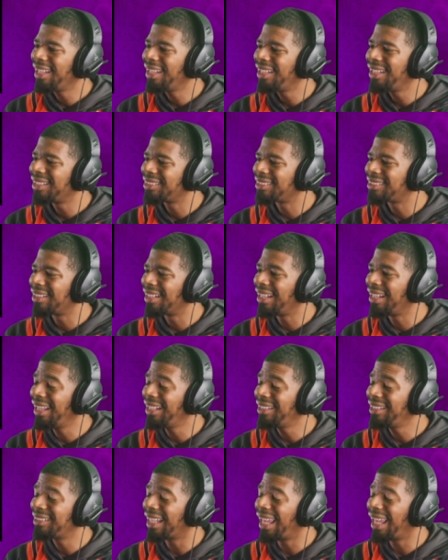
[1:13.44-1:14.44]
Yes, that
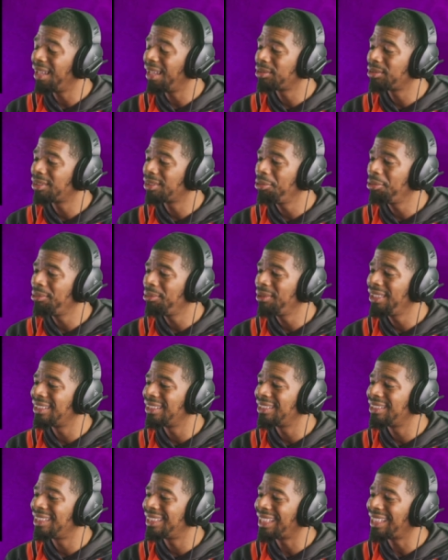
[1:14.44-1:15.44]
is absolutely
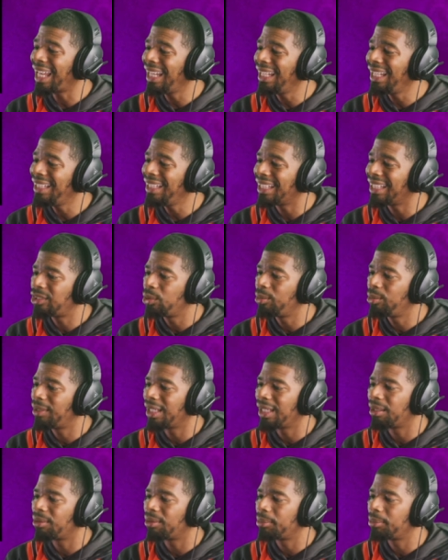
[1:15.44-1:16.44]
insane that you
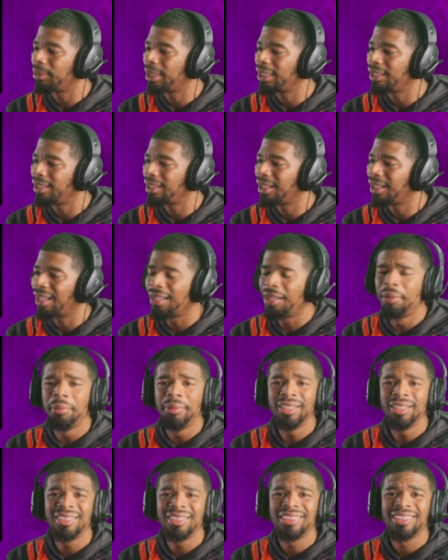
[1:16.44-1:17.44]
can't remain
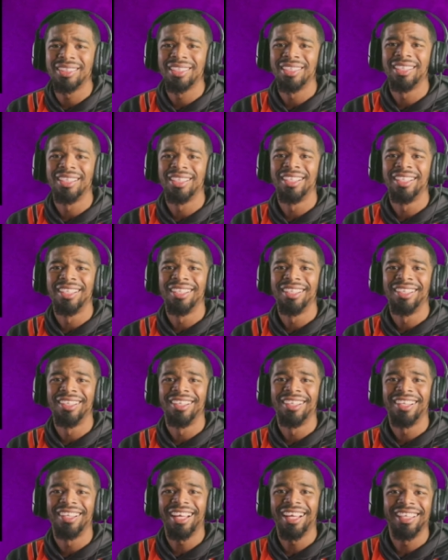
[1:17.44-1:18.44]
anonymous.
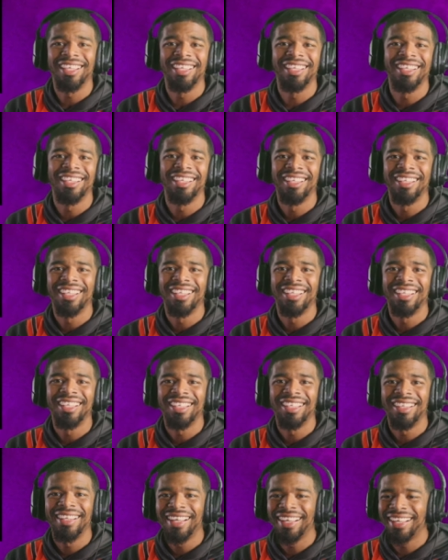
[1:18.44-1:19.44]
Like,
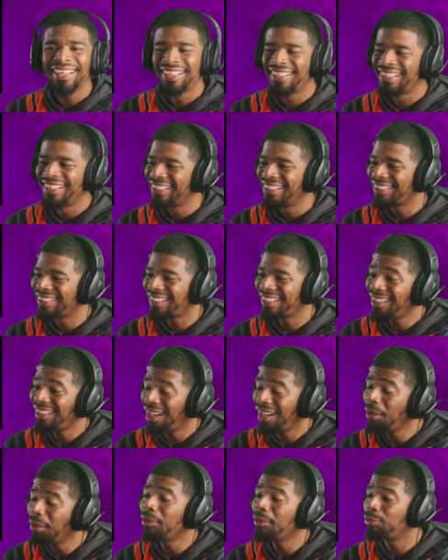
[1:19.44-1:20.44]
they
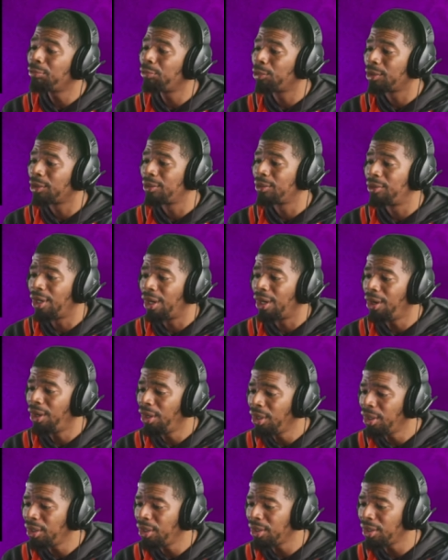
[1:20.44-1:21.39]
coming for you, dog.